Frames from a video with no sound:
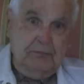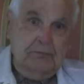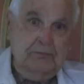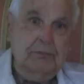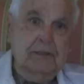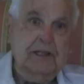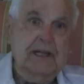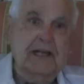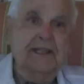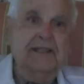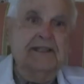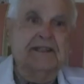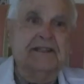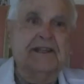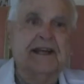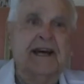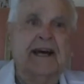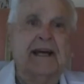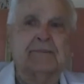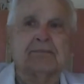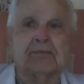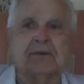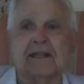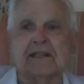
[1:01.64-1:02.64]
But
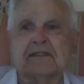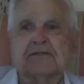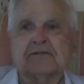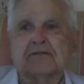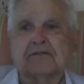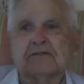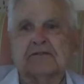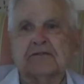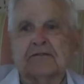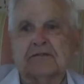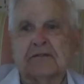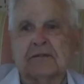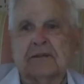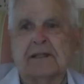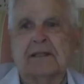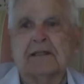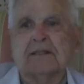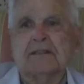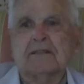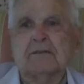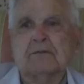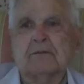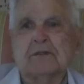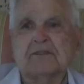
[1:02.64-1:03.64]
that place was
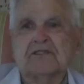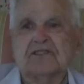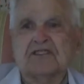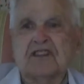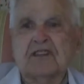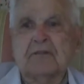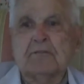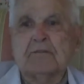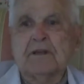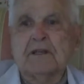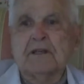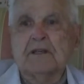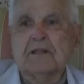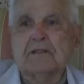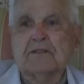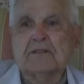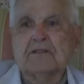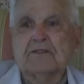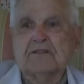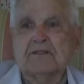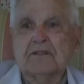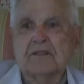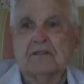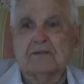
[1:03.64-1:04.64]
crowded with
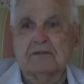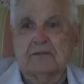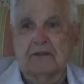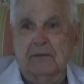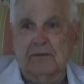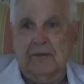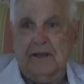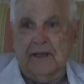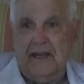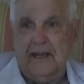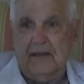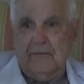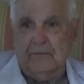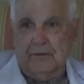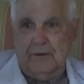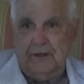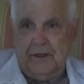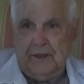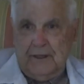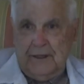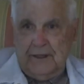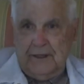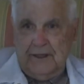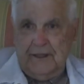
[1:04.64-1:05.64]
CBs from Camp
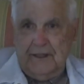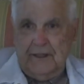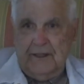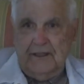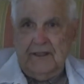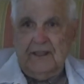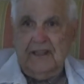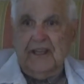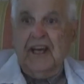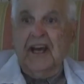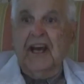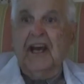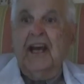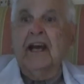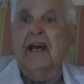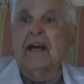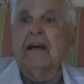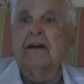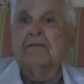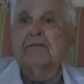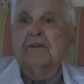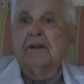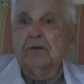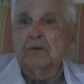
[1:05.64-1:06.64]
Perry.
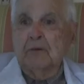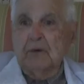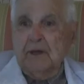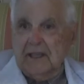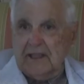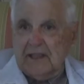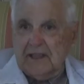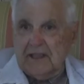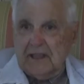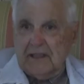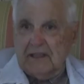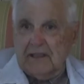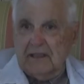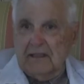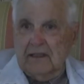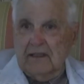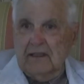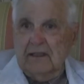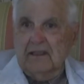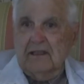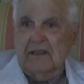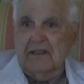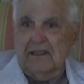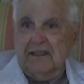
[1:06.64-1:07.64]
Every weekend,
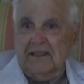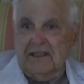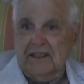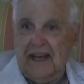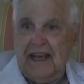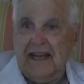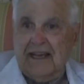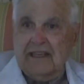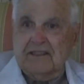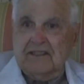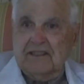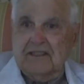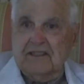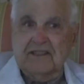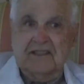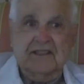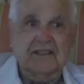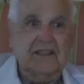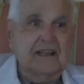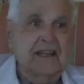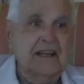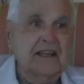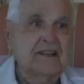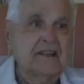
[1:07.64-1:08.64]
dances,
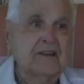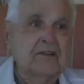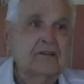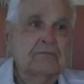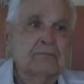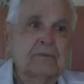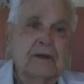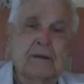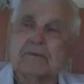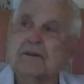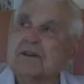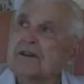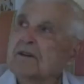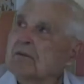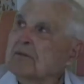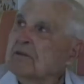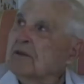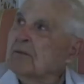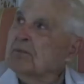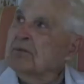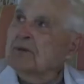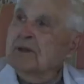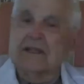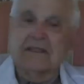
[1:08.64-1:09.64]
and I remember the
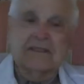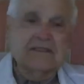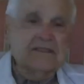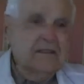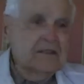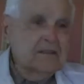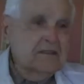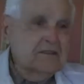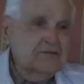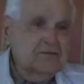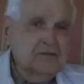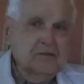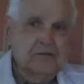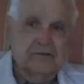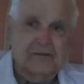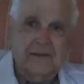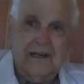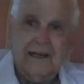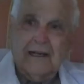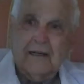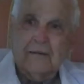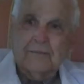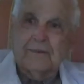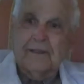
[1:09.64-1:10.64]
place, the two
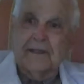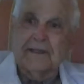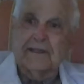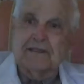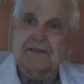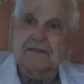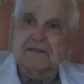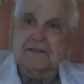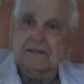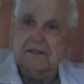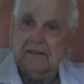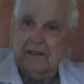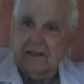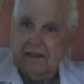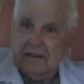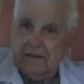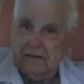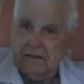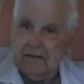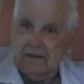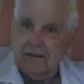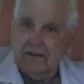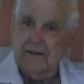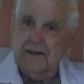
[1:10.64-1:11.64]
fireplaces, and
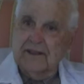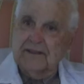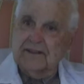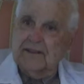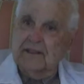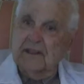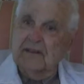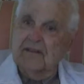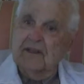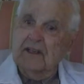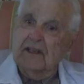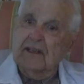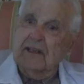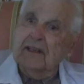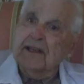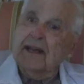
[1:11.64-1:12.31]
all that stuff.